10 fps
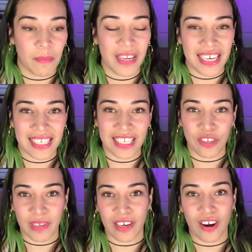because
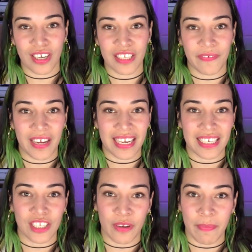it's really hard to
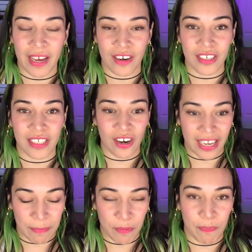find sewing patterns
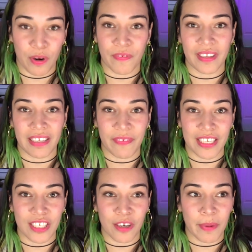like perfectly fit
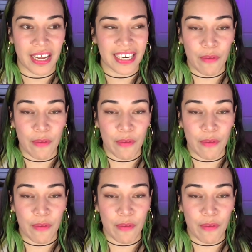to your body.